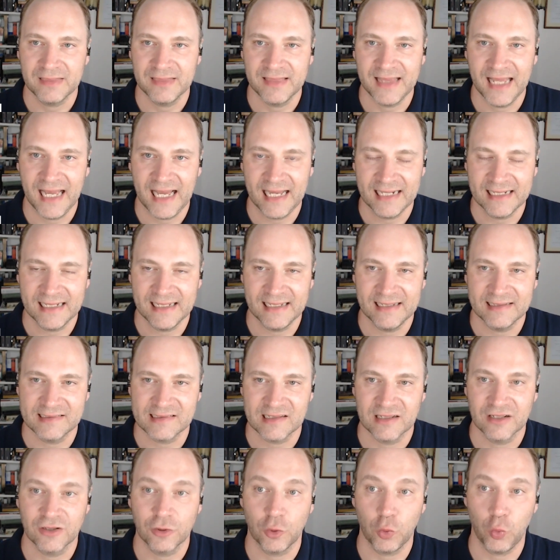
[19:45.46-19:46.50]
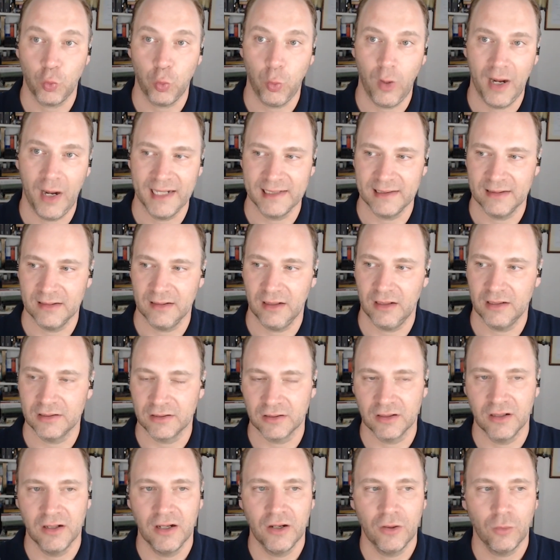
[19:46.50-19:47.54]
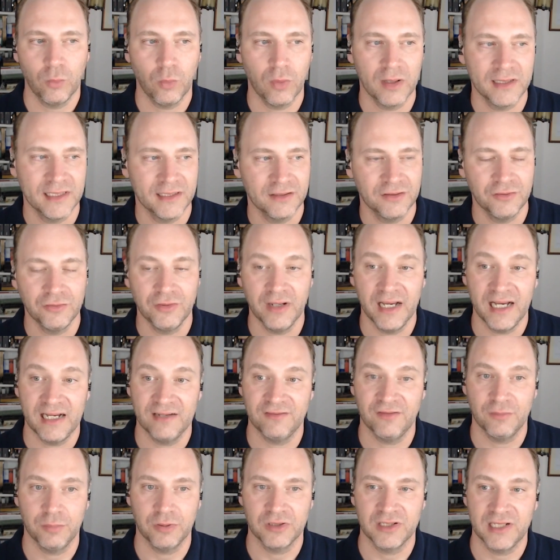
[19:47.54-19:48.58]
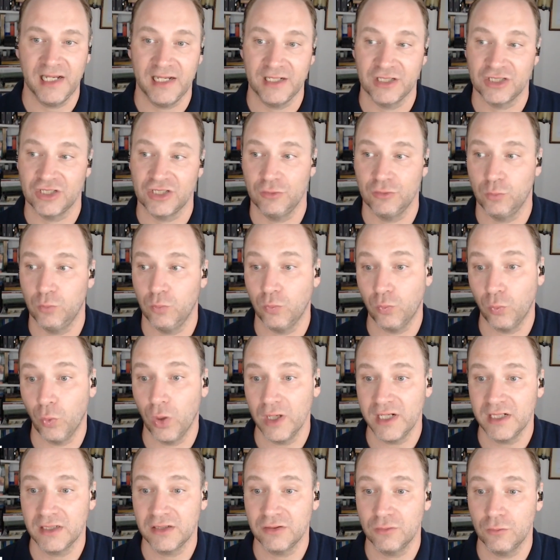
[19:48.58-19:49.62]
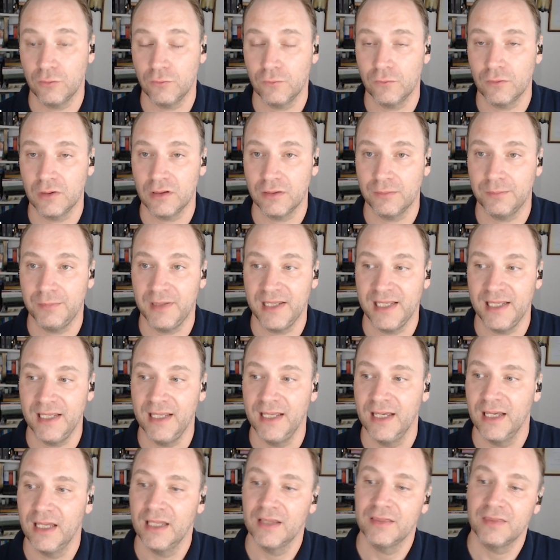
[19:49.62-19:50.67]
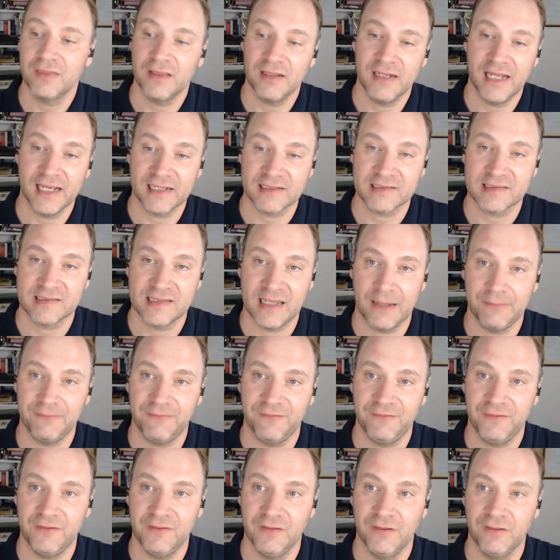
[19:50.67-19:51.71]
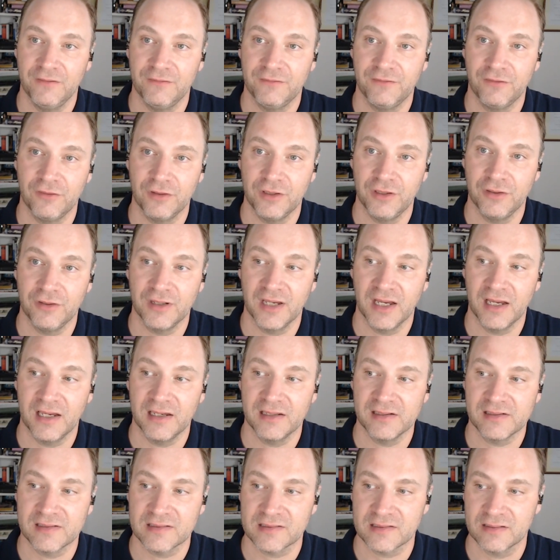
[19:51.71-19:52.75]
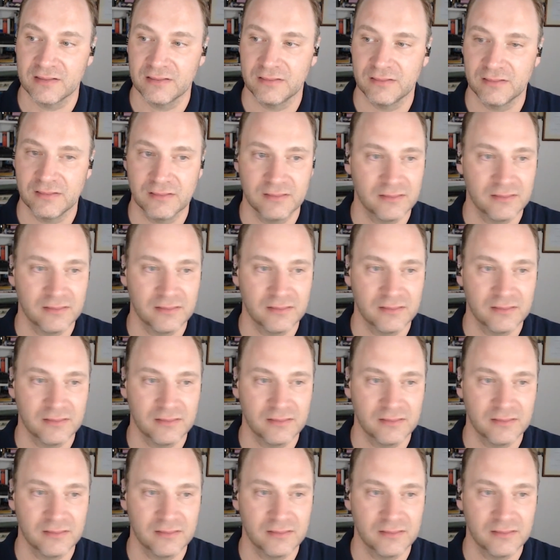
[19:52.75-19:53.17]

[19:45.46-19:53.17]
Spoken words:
That is quite a lot where you do have a potential. What will be the next steps for you guys?